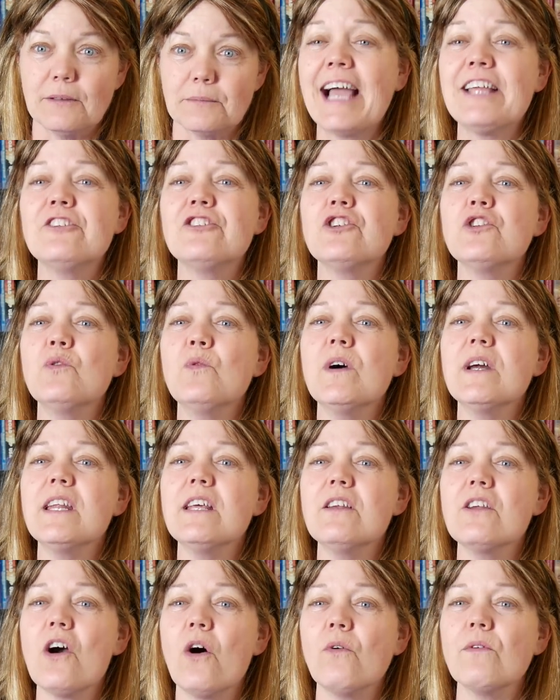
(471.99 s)
I do want to
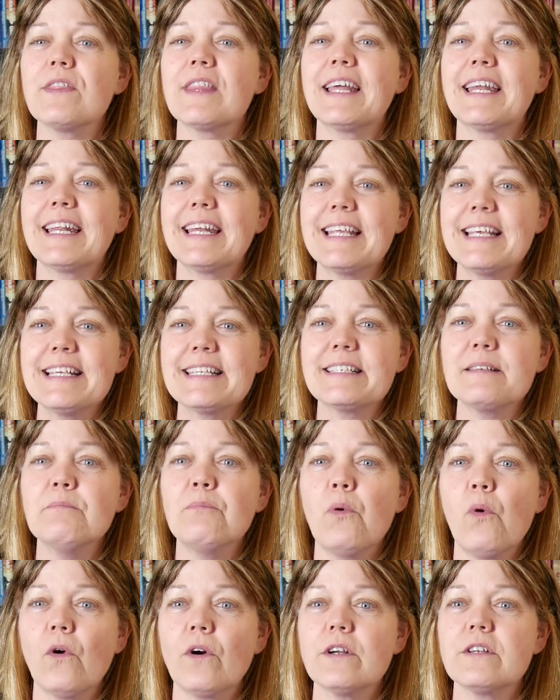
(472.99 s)
note that it is
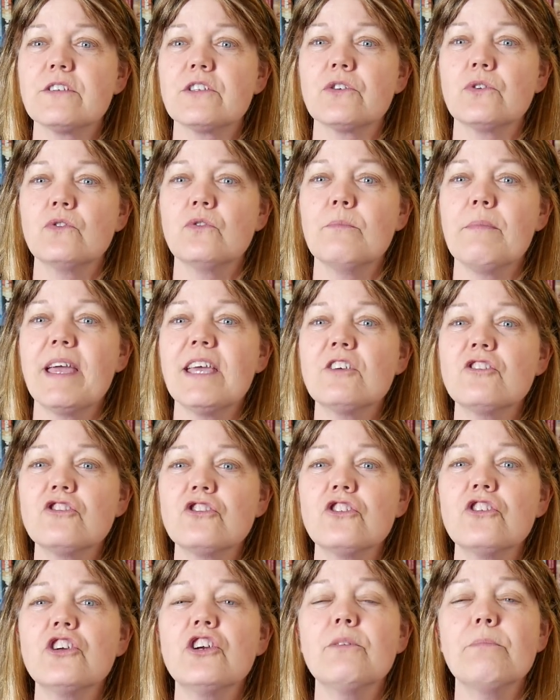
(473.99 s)
important to make
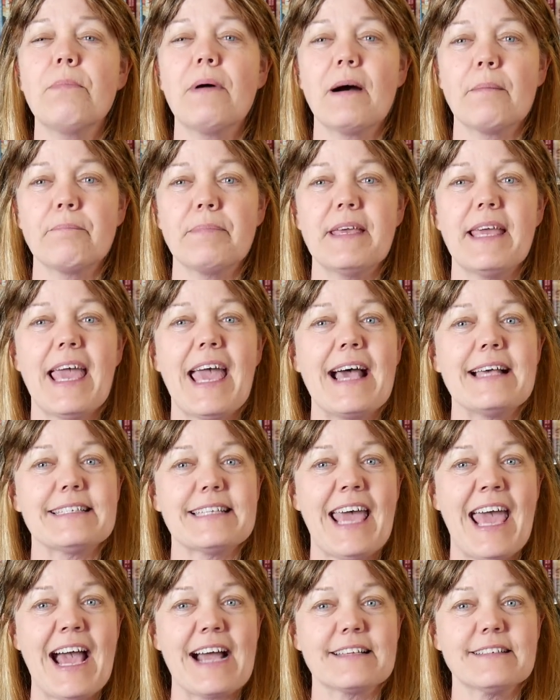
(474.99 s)
sure your puppy has
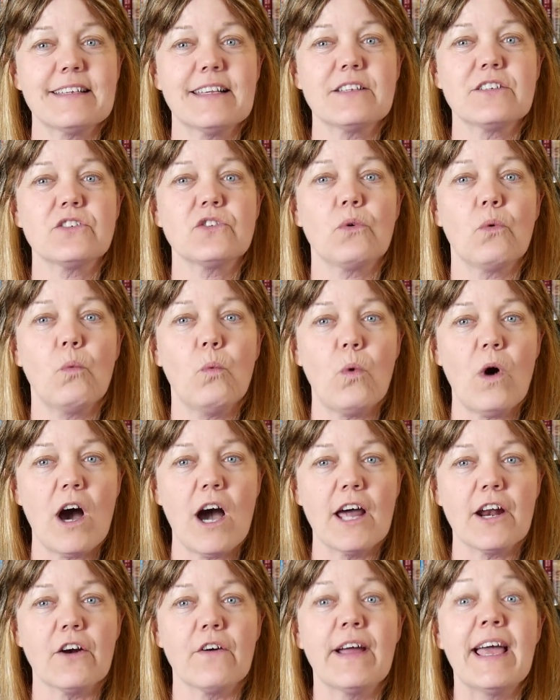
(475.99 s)
access to
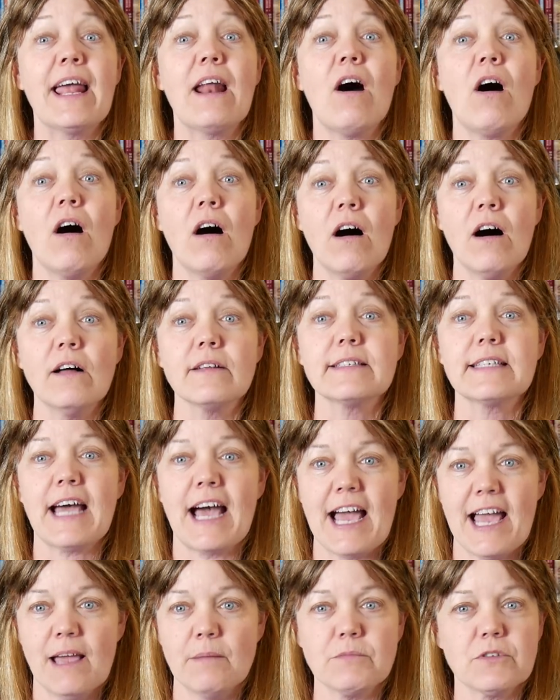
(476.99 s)
water at all
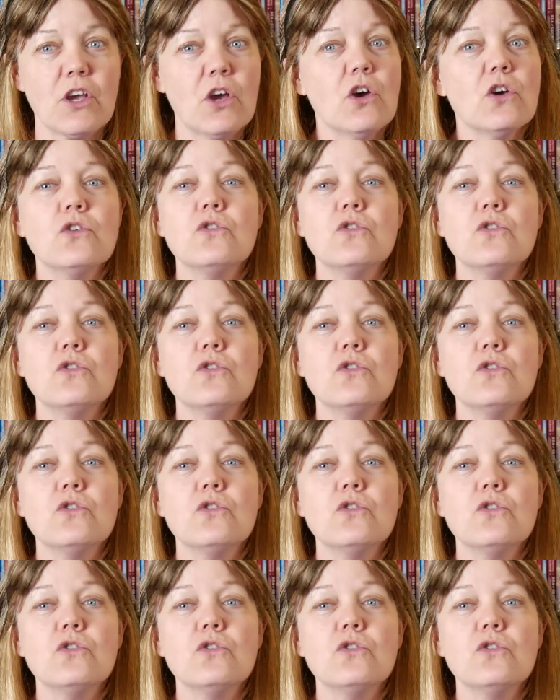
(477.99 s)
times.